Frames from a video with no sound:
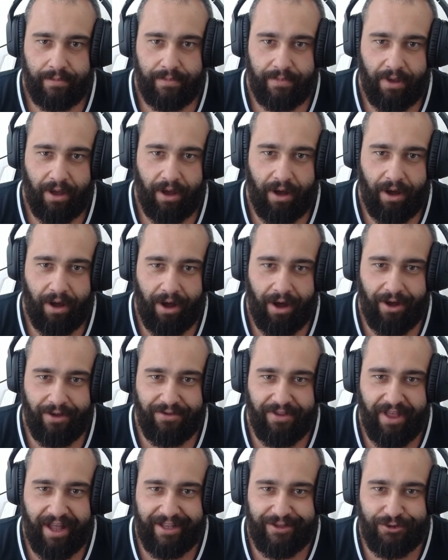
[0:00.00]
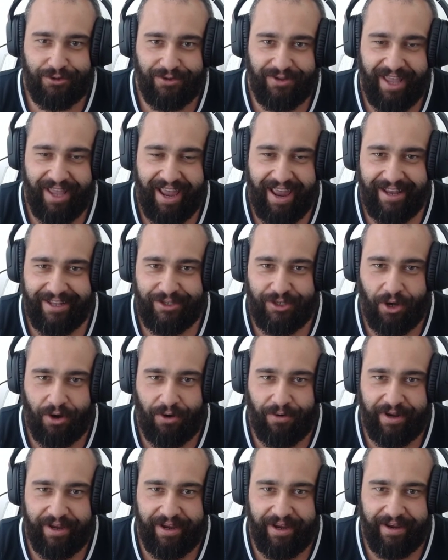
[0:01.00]
Oh, not today,
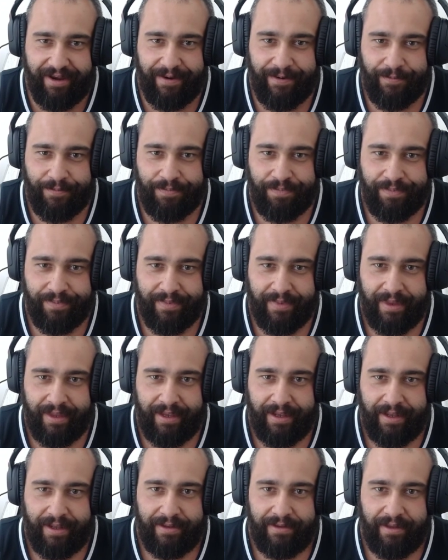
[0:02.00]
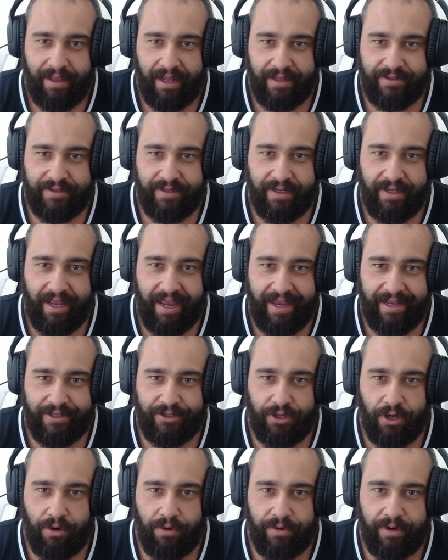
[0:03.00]
Tony. Not today,
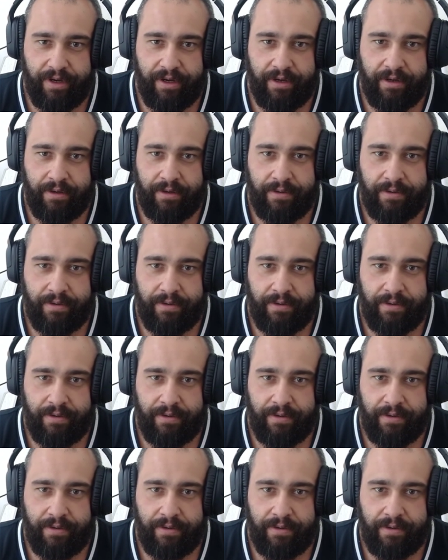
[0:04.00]
Tony.